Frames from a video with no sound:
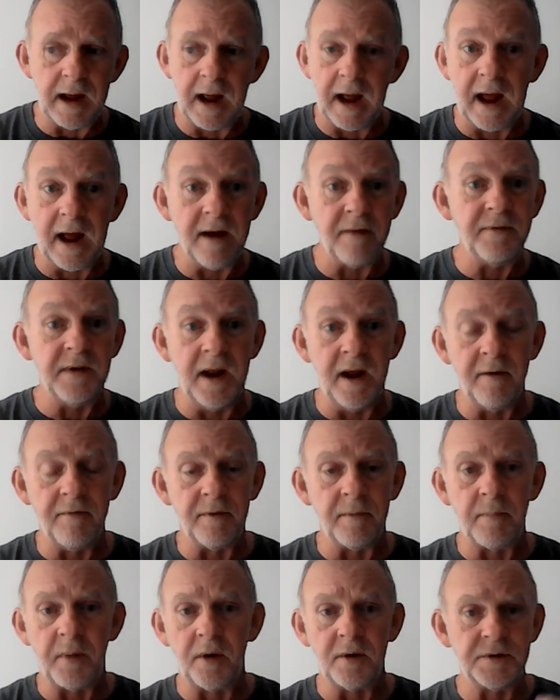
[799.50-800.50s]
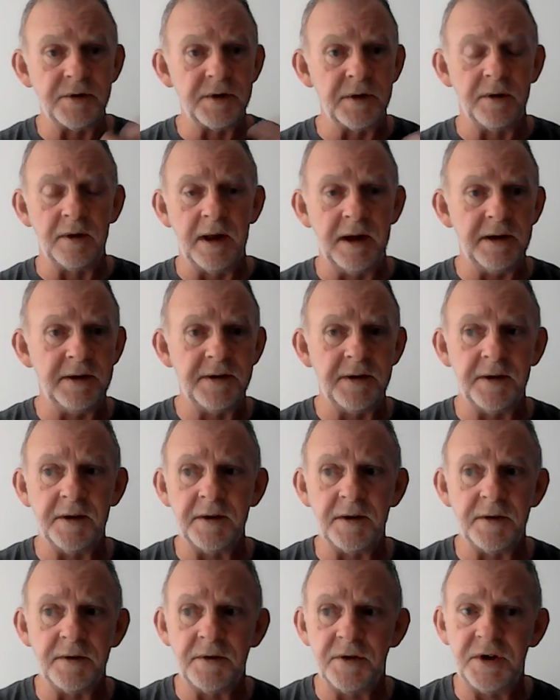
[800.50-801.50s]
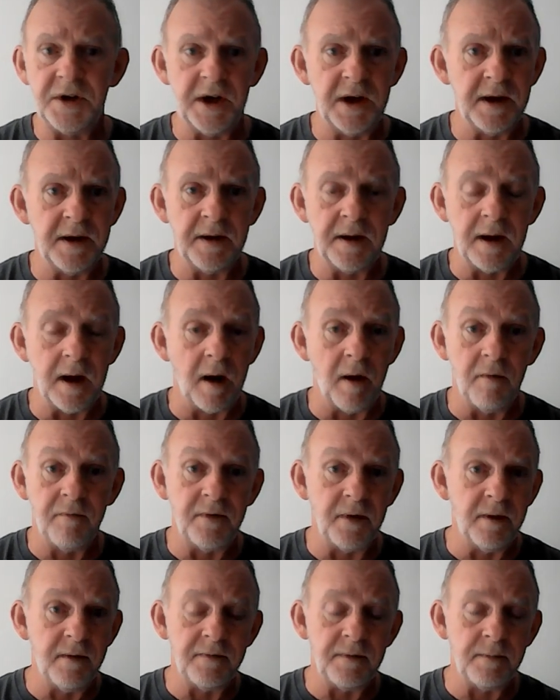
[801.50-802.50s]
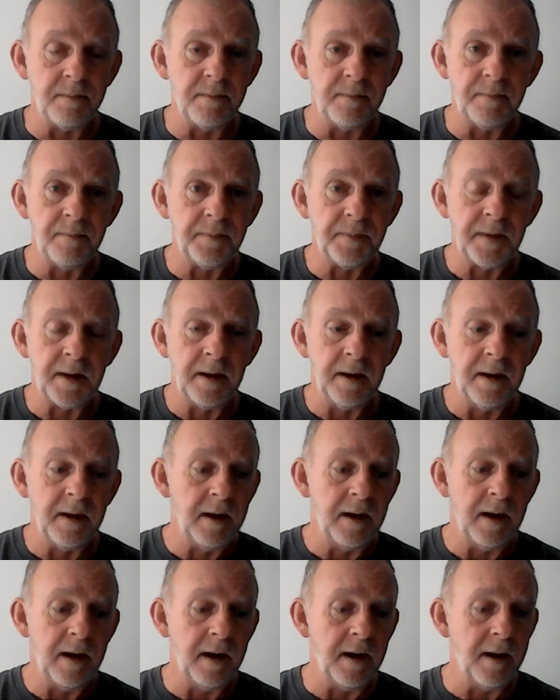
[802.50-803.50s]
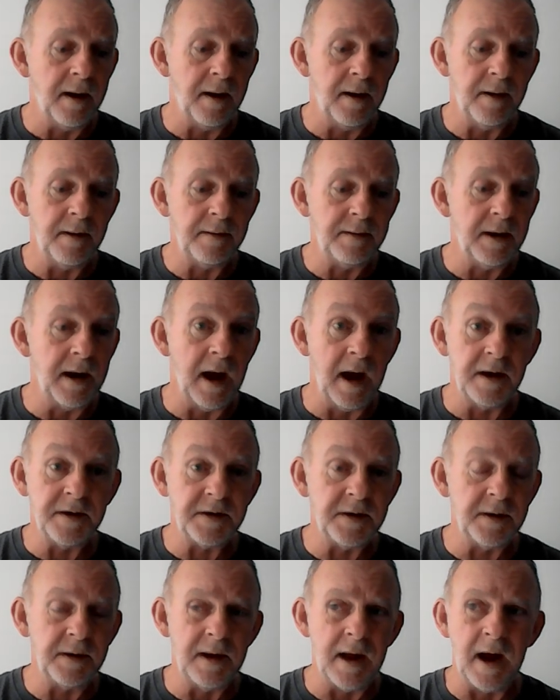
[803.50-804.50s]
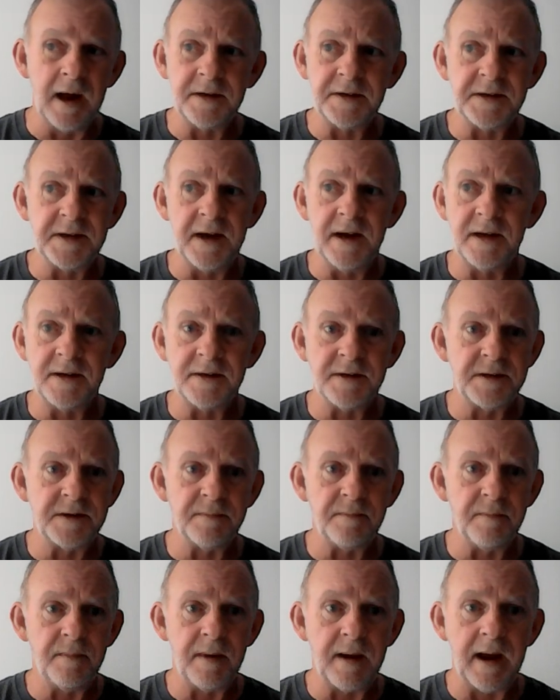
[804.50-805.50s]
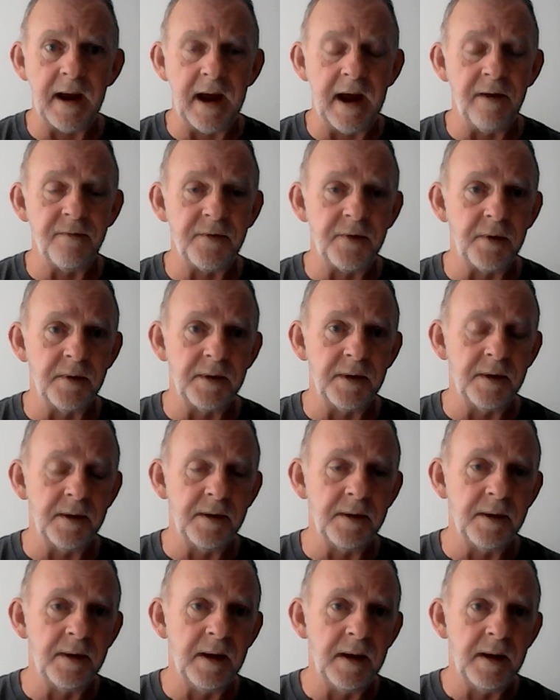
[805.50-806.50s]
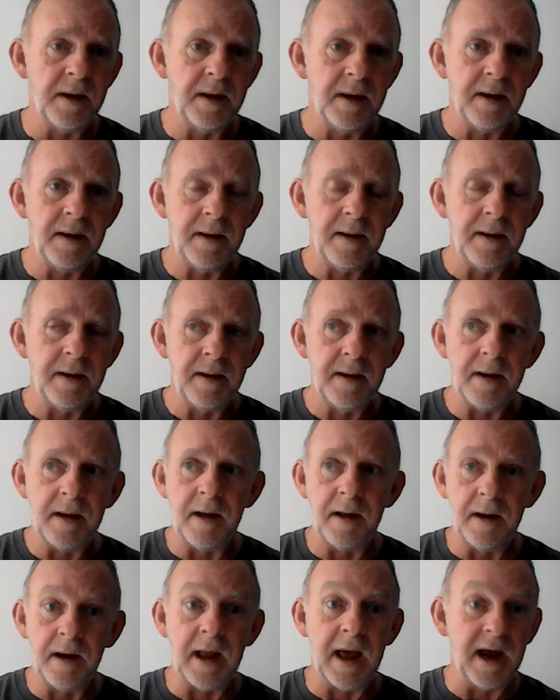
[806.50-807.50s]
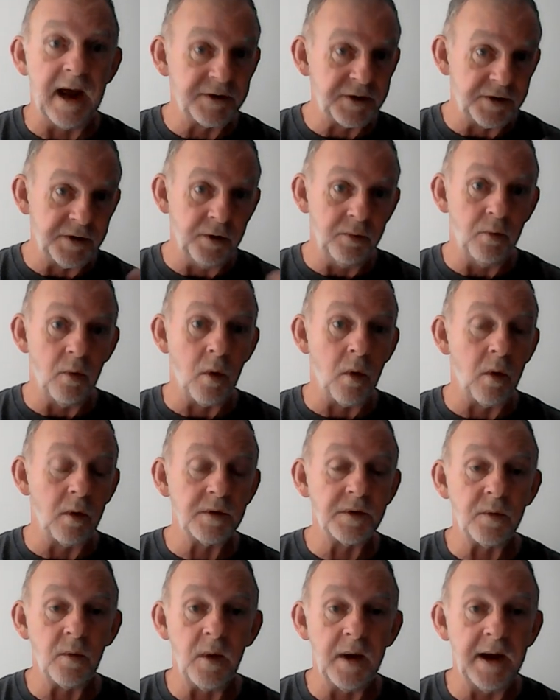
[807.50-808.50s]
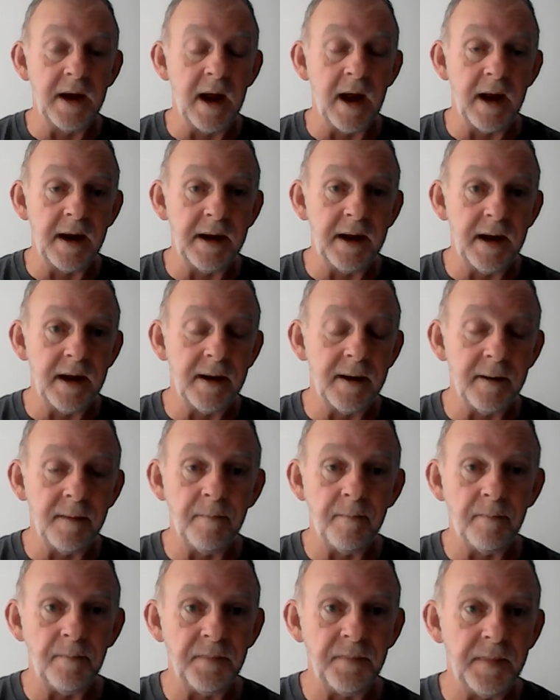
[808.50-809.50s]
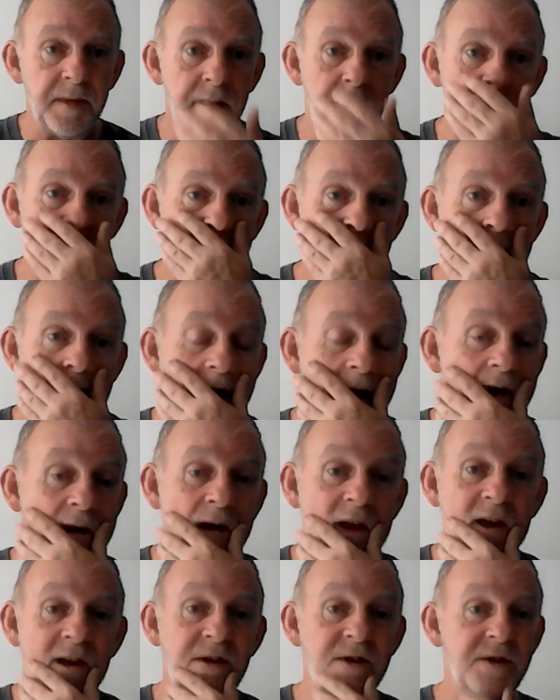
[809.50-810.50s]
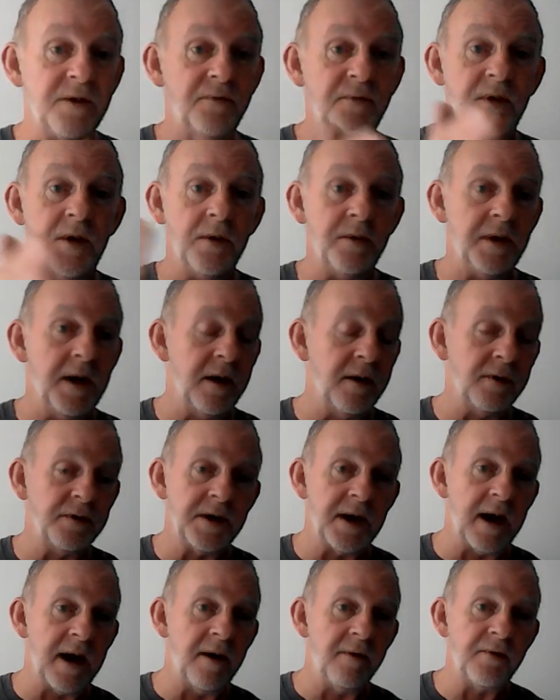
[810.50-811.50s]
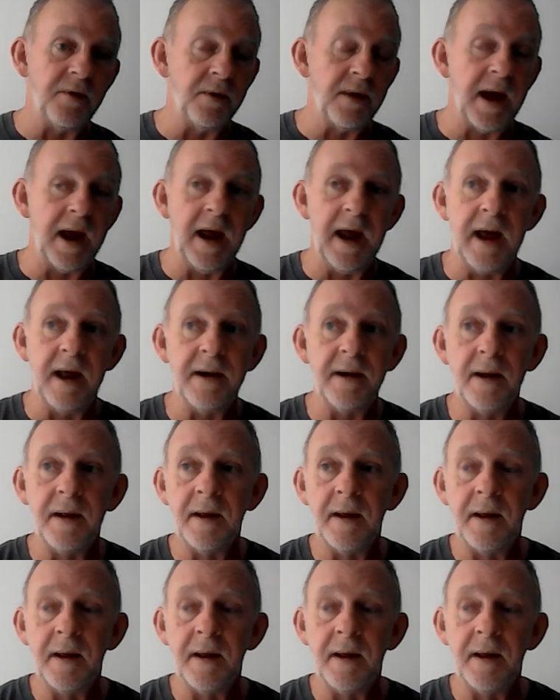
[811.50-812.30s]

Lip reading: I've never personally took shit off of them. Not since after the last two wars we got in, not at least a few years after that.